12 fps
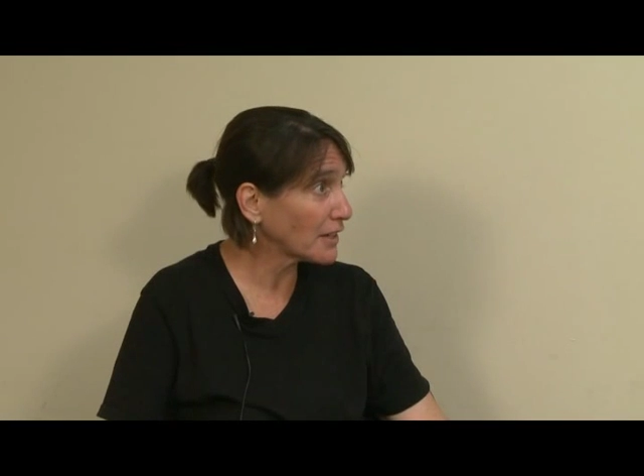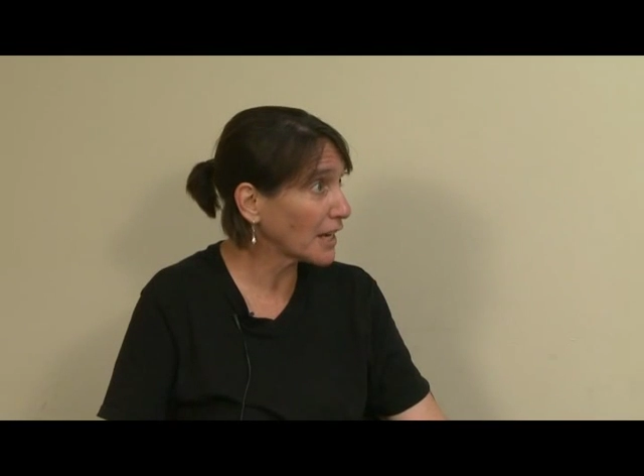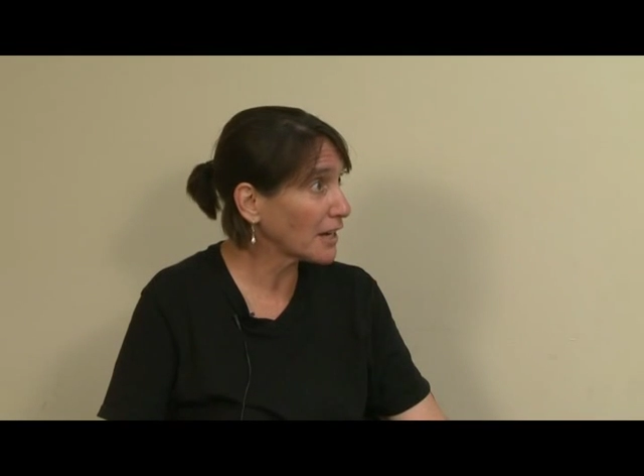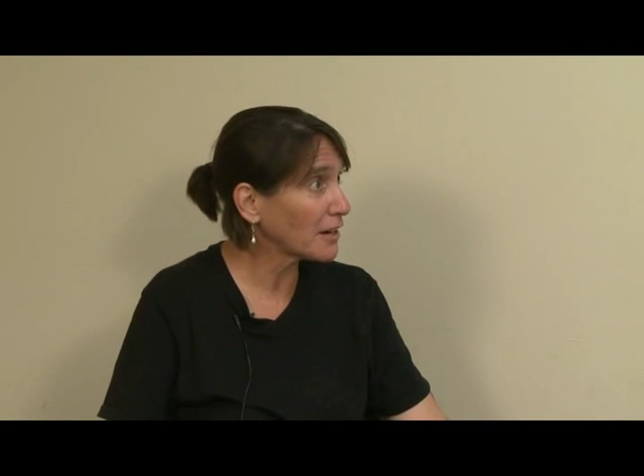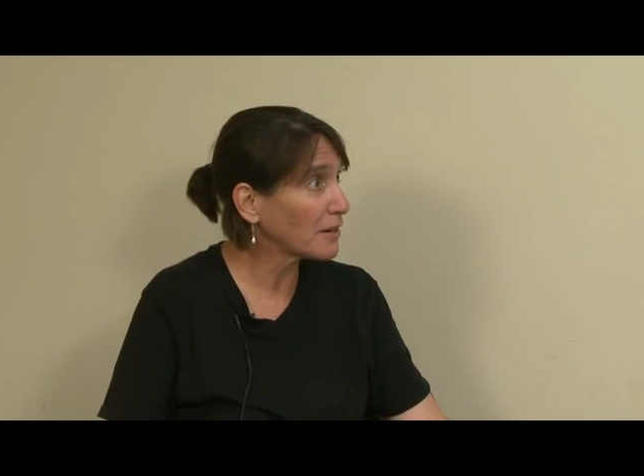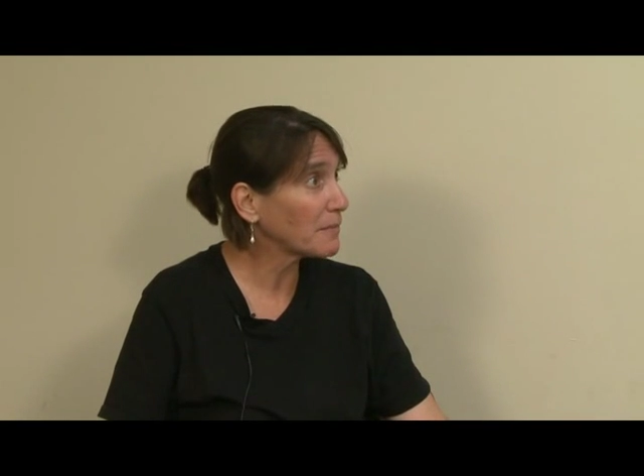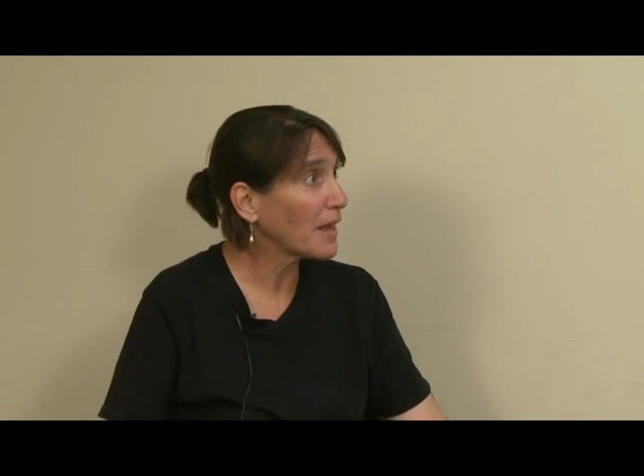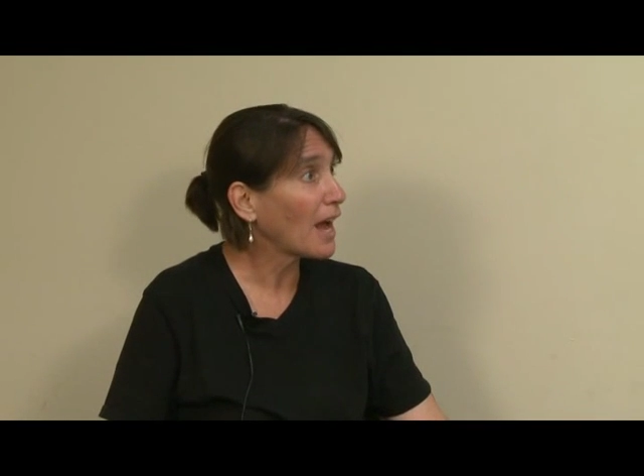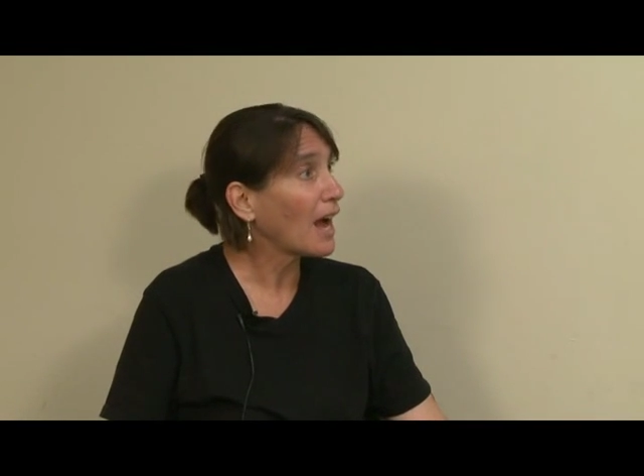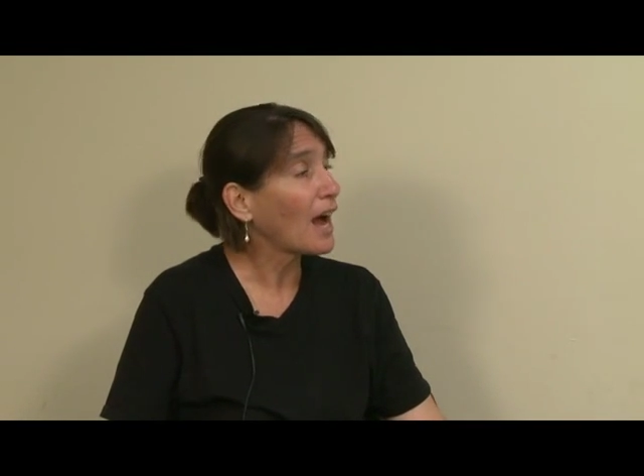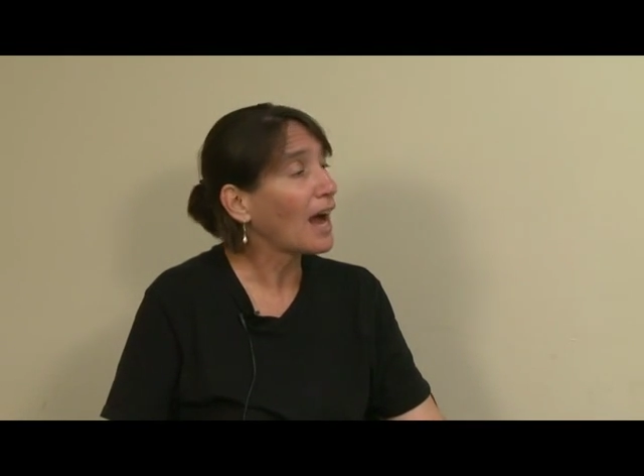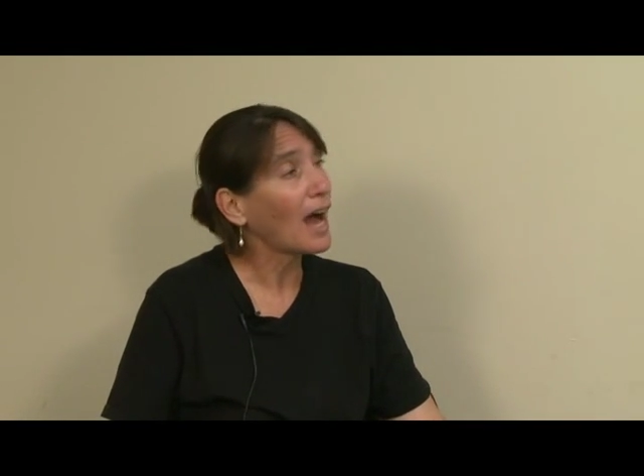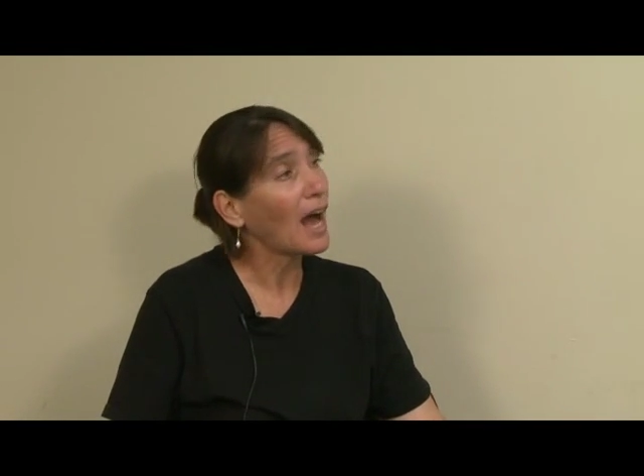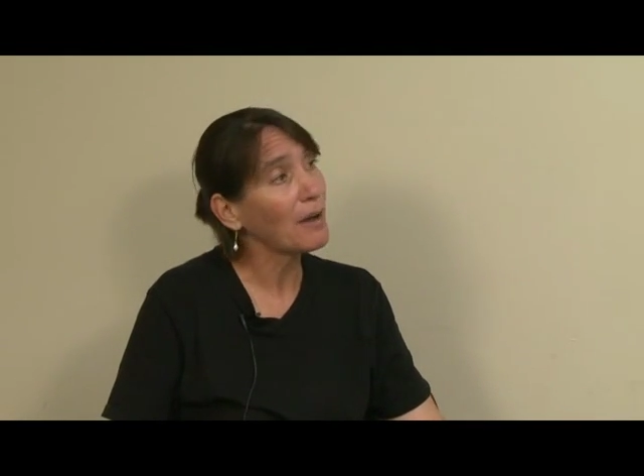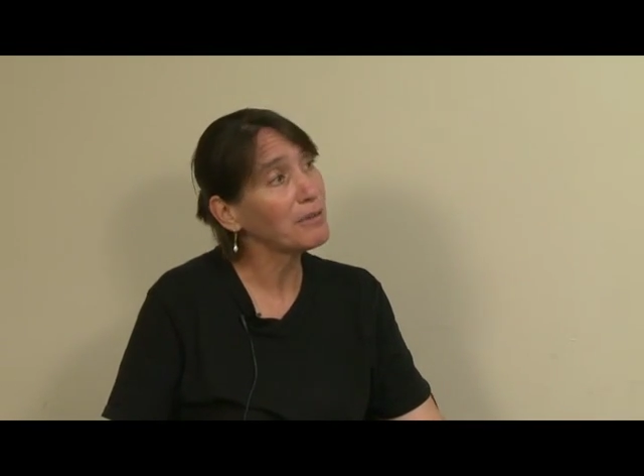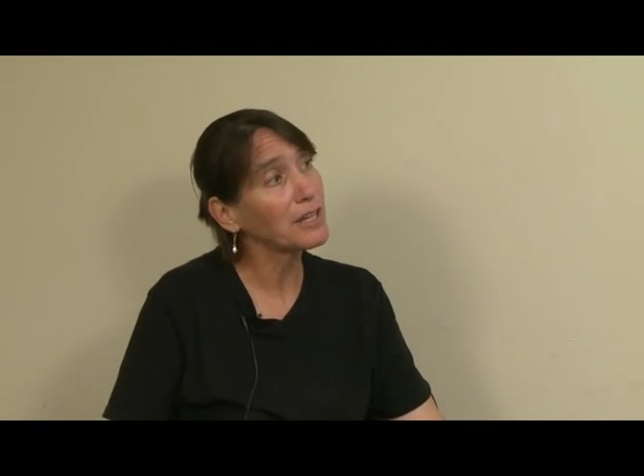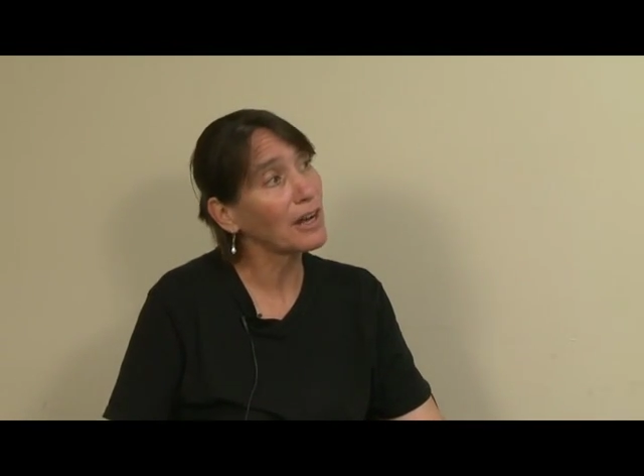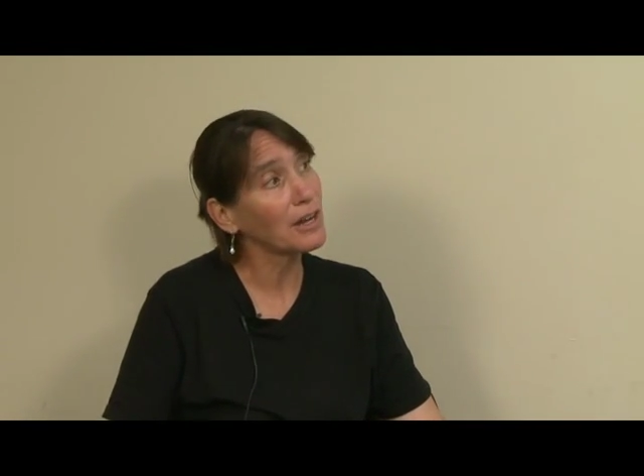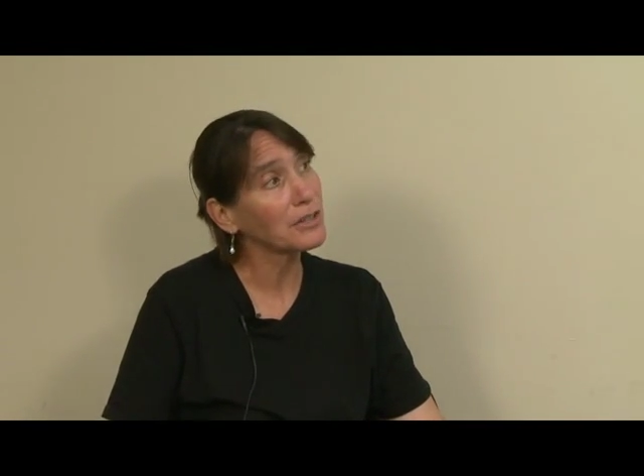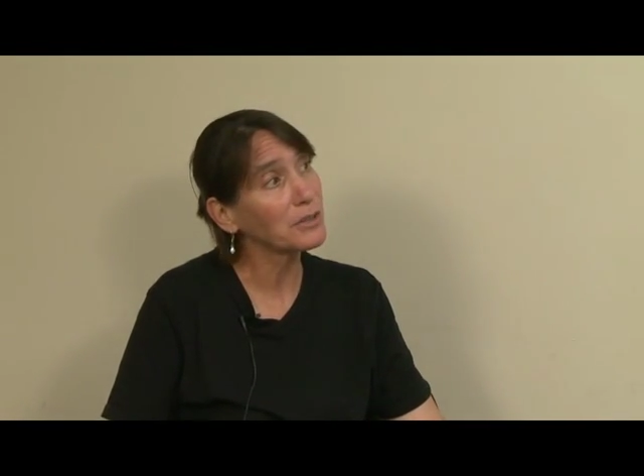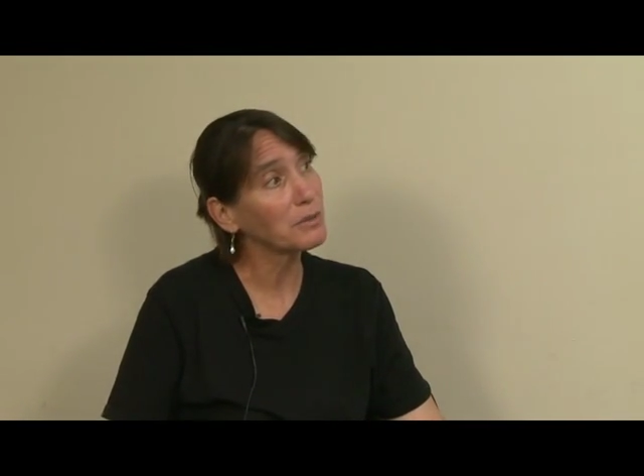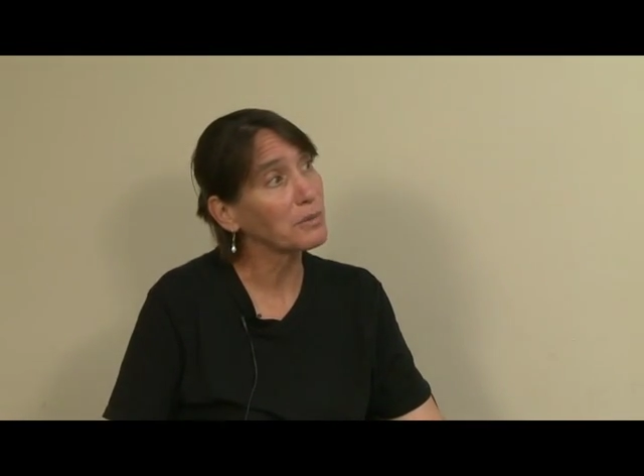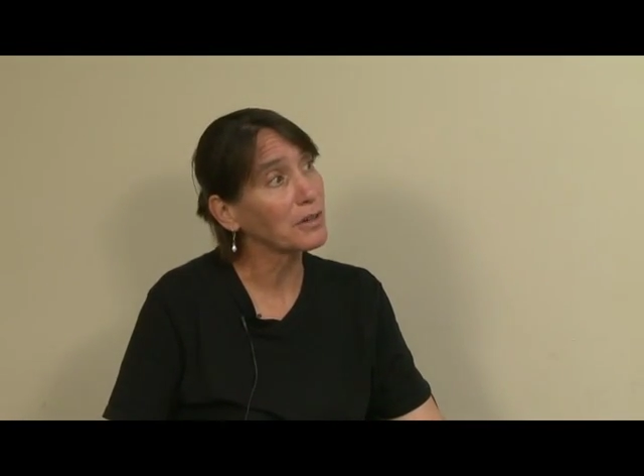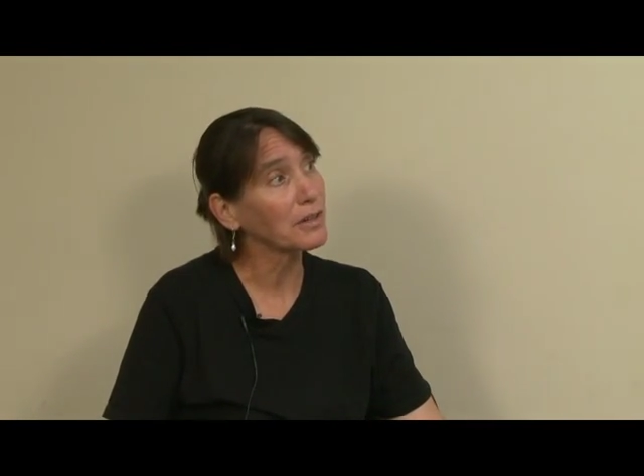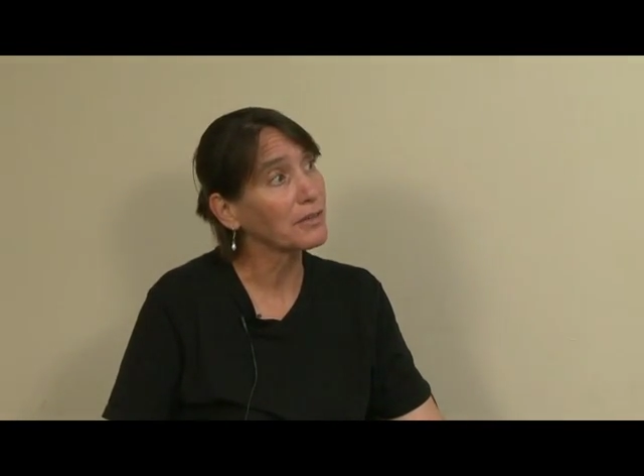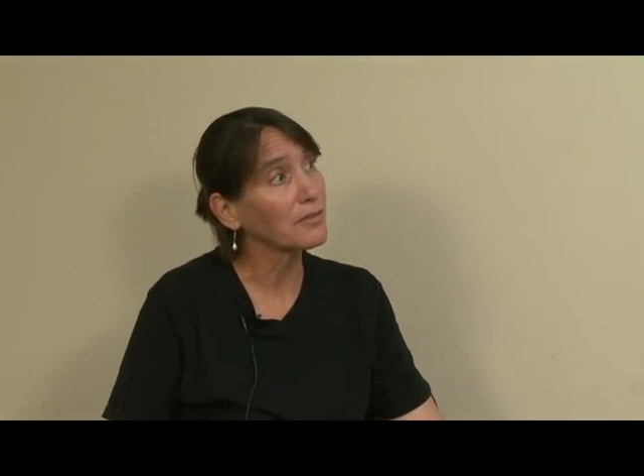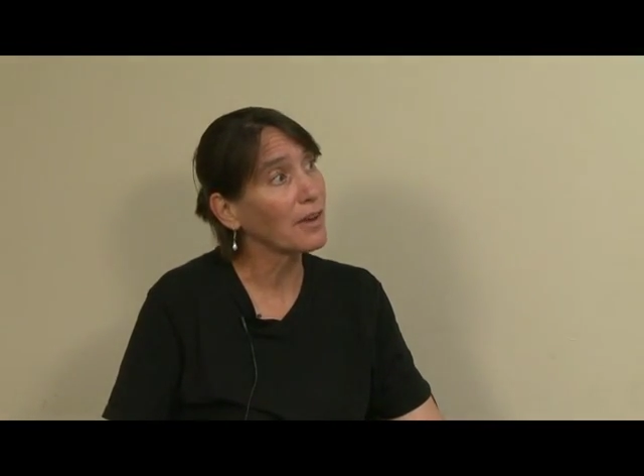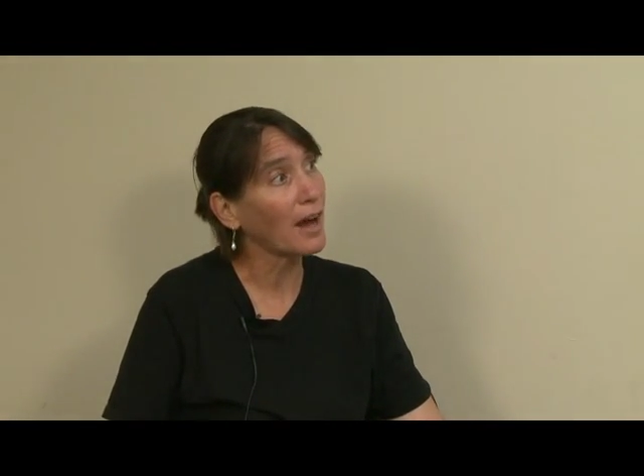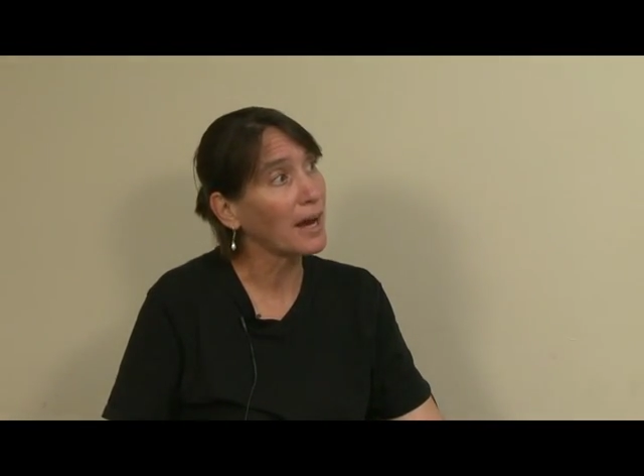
care. I would also work